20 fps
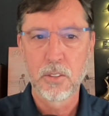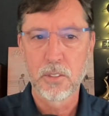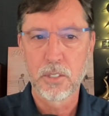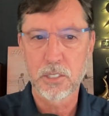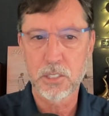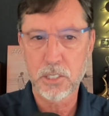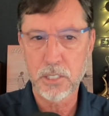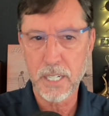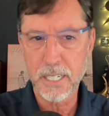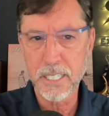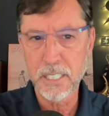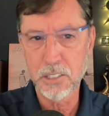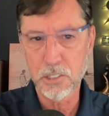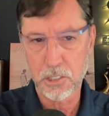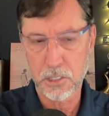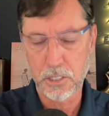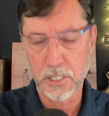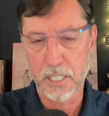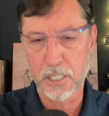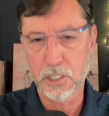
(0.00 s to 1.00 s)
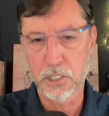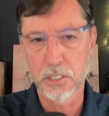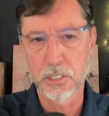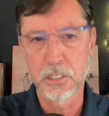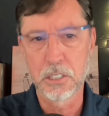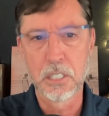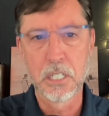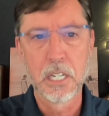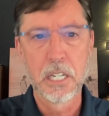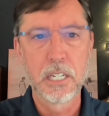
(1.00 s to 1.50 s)
The second
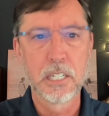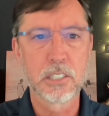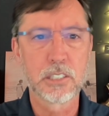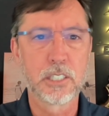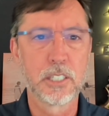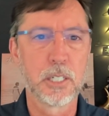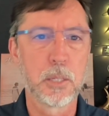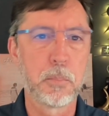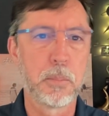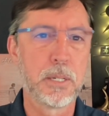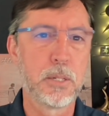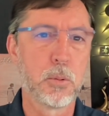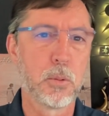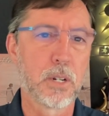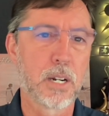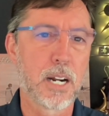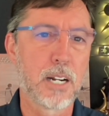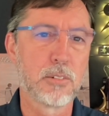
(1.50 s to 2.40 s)
section is going to be what